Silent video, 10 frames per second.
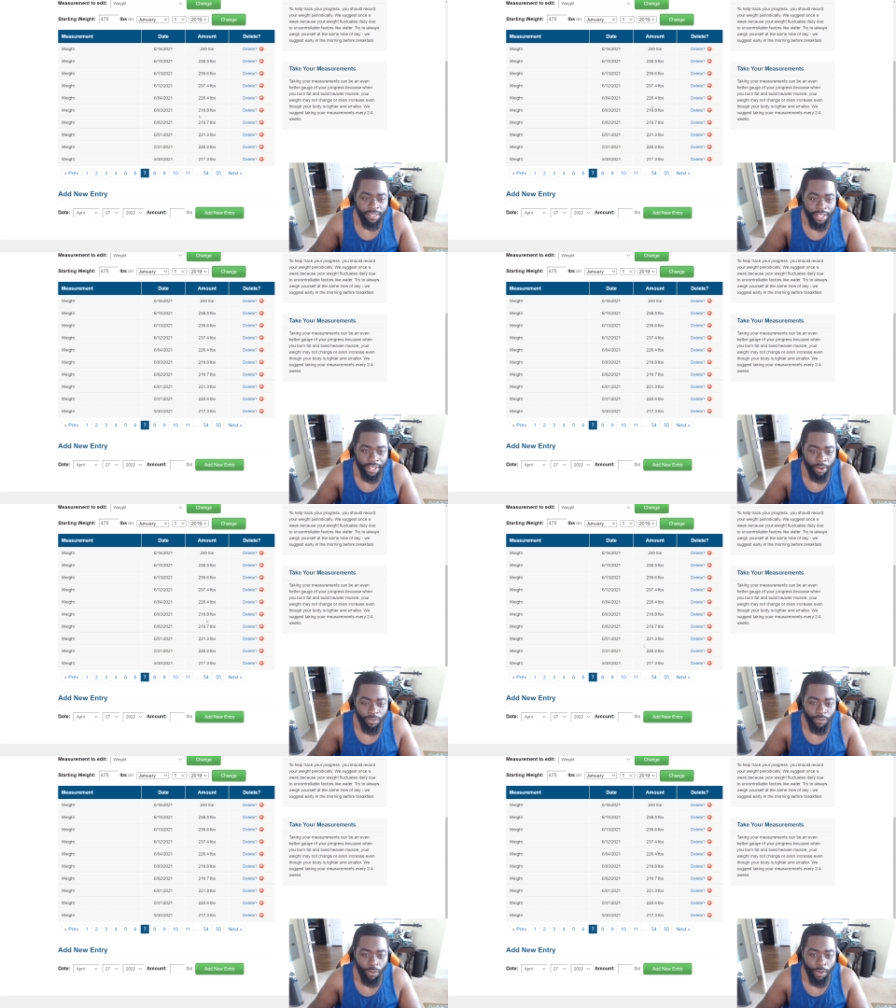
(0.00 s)
I held it
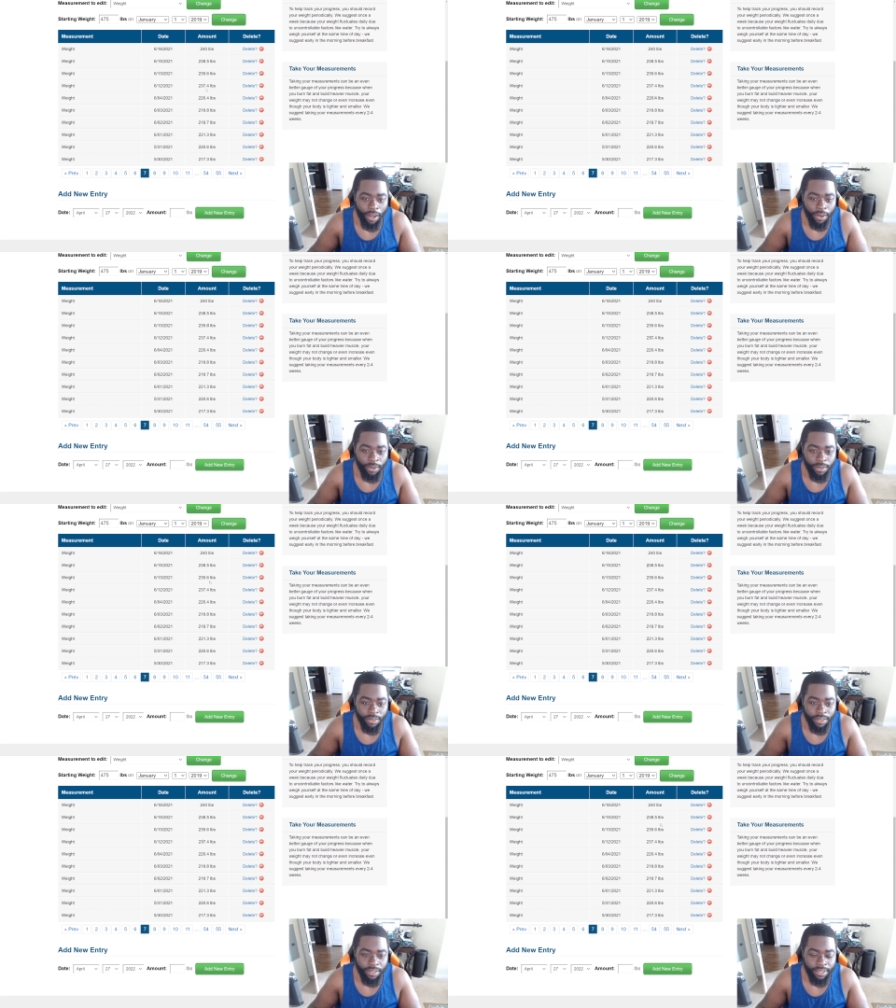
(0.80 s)
for a while.
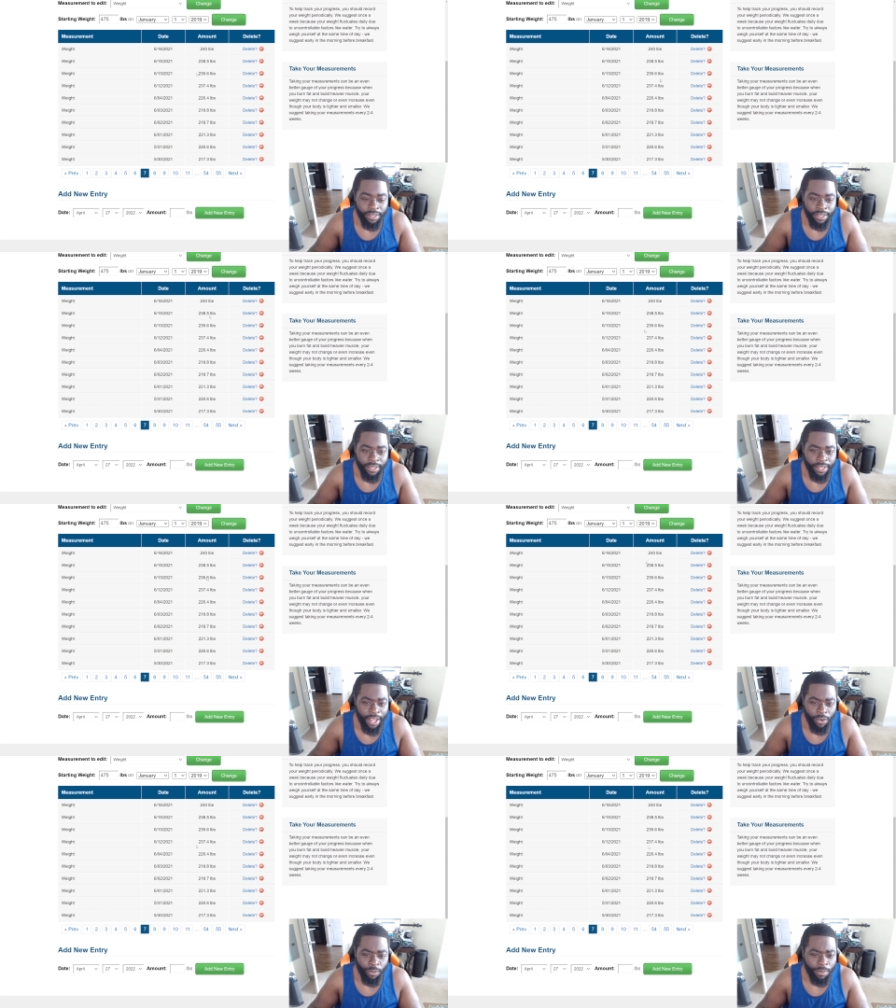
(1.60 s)
I
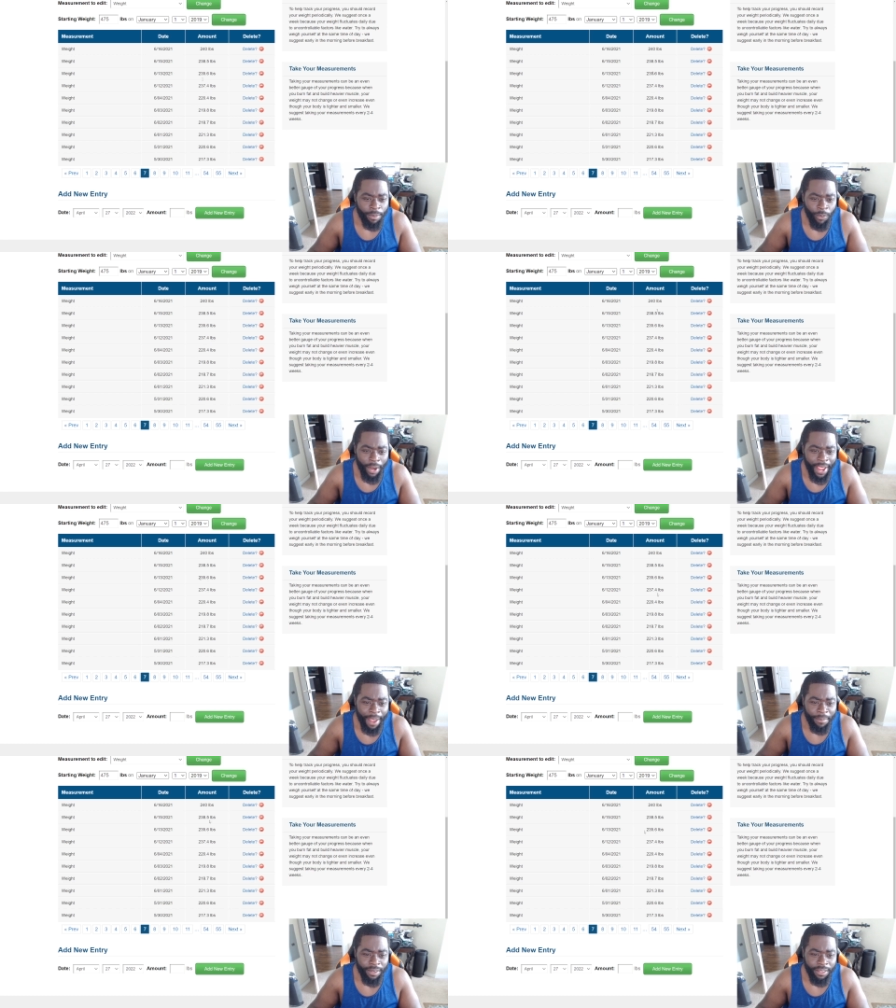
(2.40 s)
don't remember what
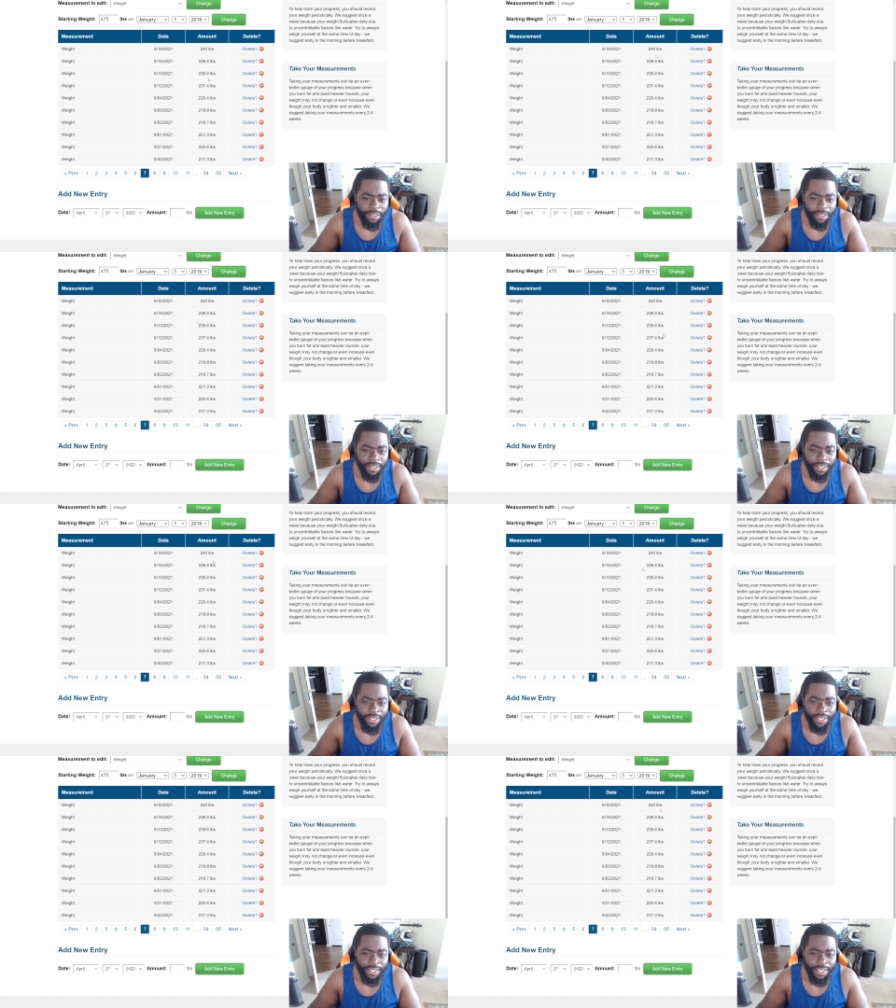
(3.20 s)
happened.
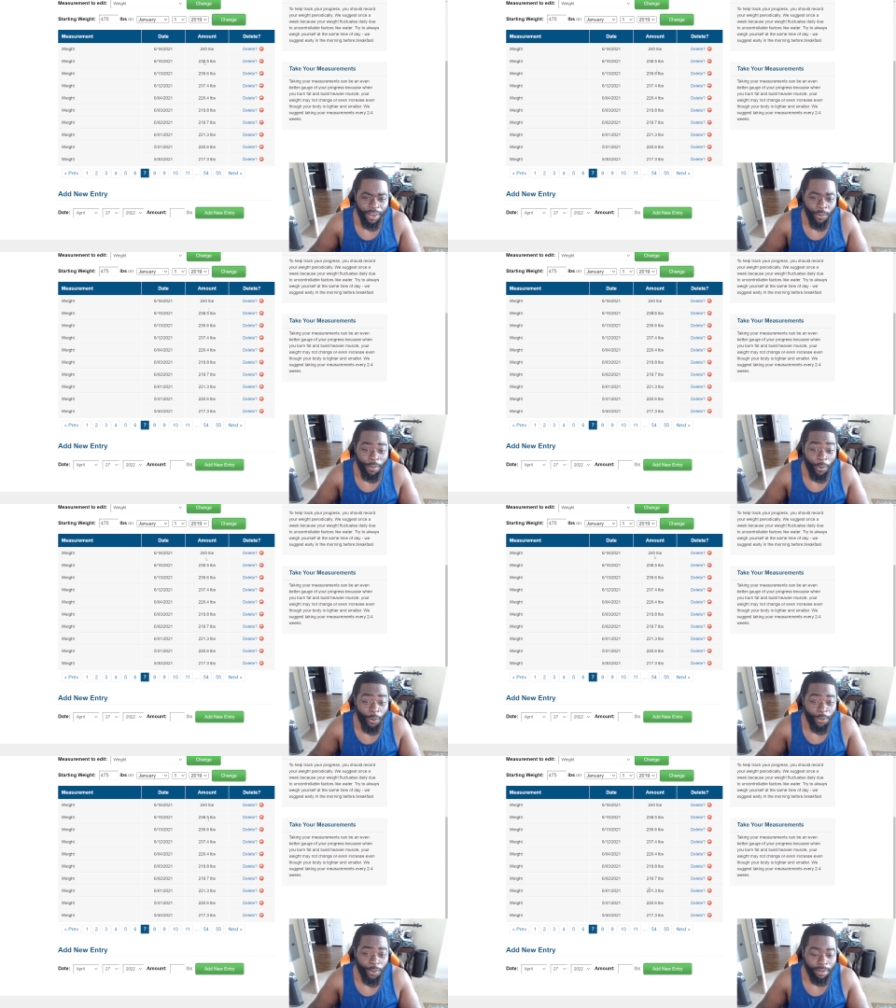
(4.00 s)
I went all
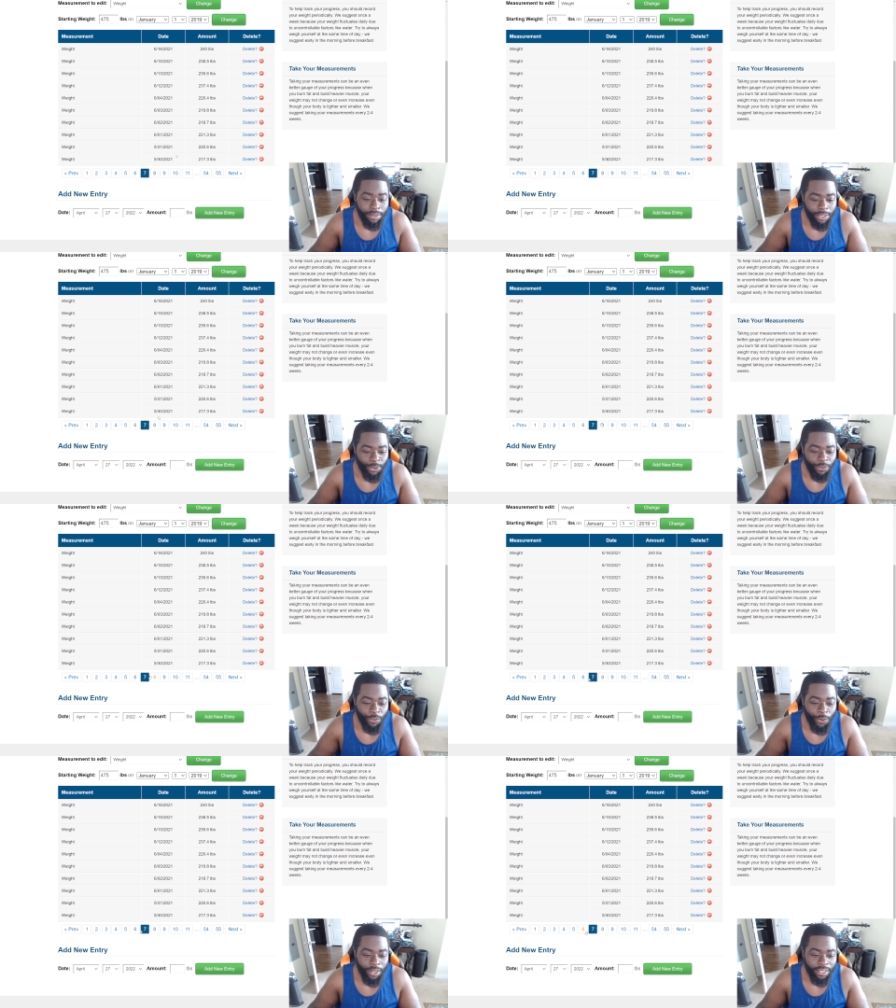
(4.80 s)
the way up to
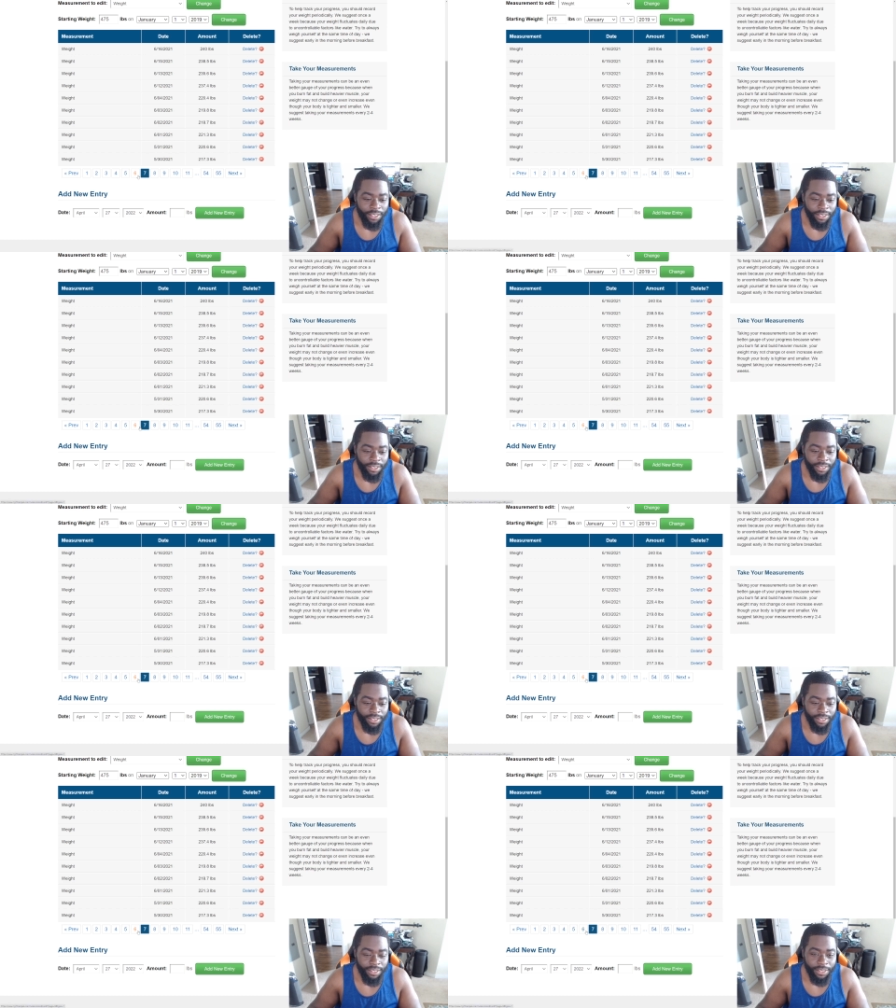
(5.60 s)
240.
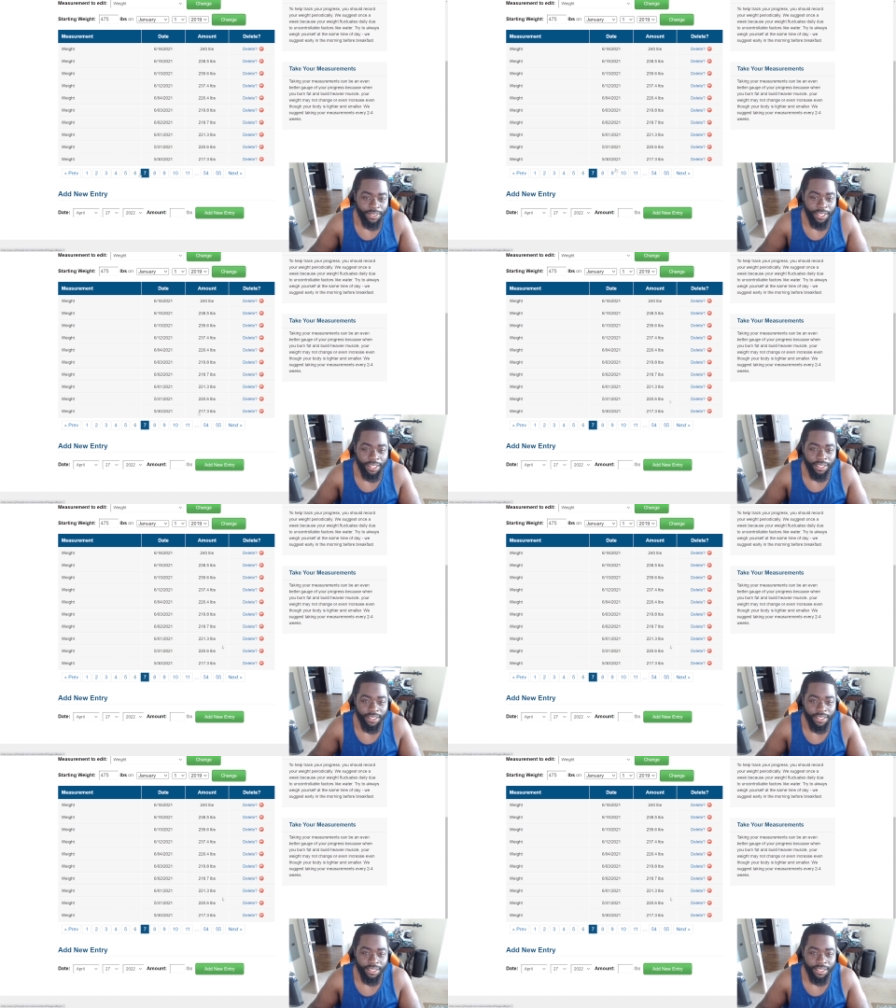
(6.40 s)
Okay.